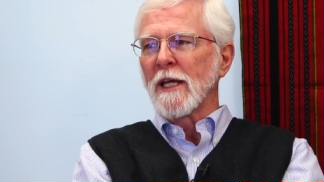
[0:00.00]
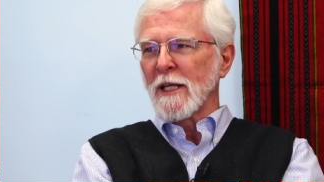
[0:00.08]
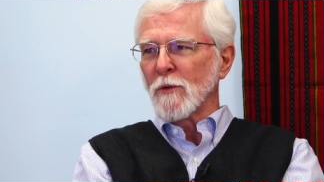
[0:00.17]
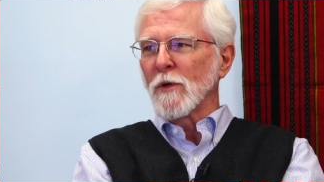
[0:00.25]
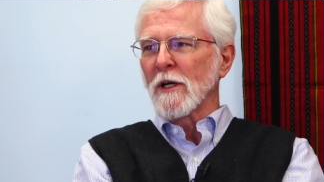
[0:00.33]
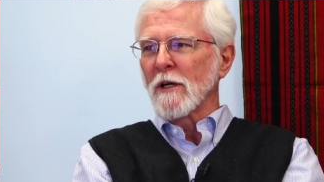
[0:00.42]

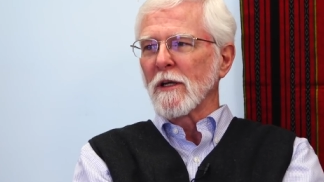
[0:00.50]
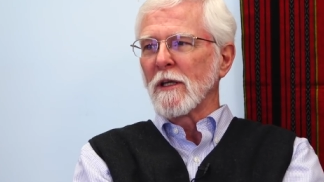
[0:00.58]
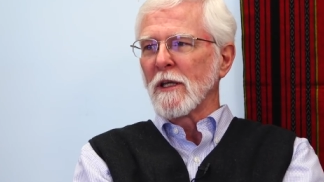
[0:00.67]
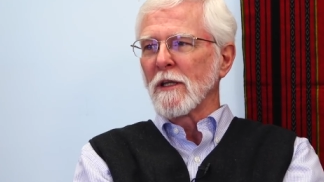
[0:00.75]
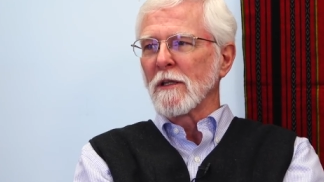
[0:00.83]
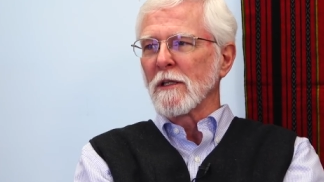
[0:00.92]
anywhere
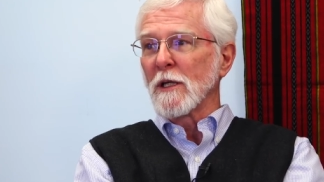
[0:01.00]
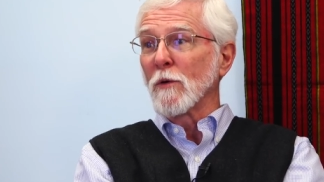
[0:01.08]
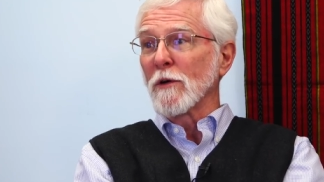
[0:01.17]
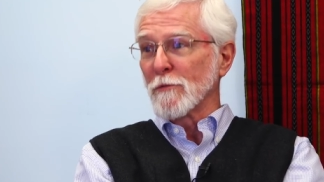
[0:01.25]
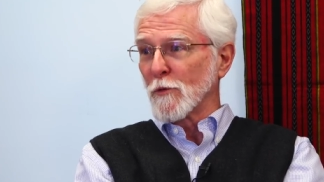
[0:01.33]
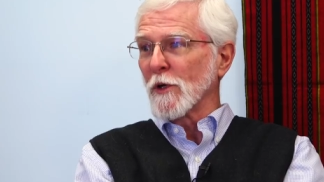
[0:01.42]
in the
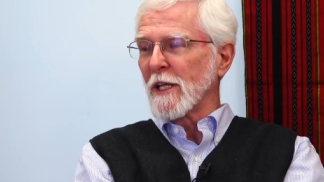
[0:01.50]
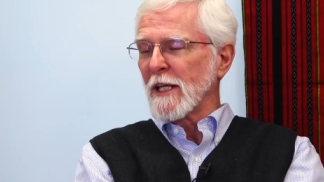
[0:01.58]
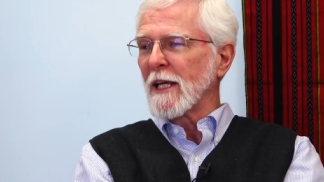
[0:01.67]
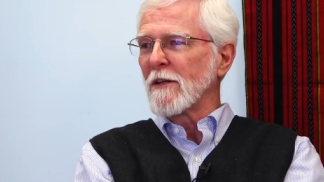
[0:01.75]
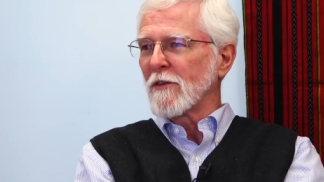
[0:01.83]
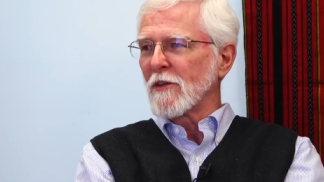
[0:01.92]
lower
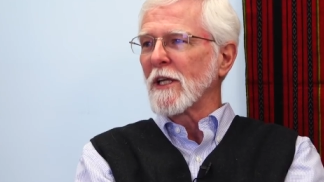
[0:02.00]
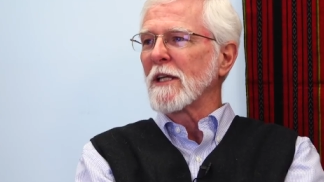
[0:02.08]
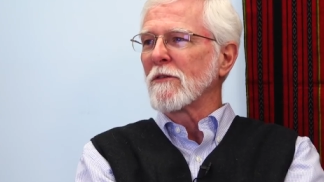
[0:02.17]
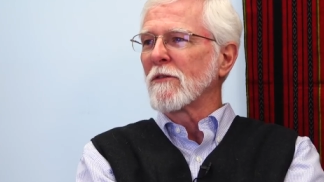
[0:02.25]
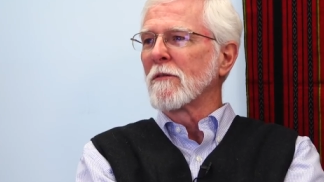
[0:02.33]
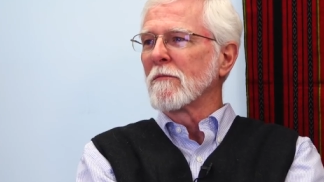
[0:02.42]
forty-eight
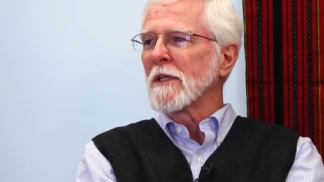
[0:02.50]
states.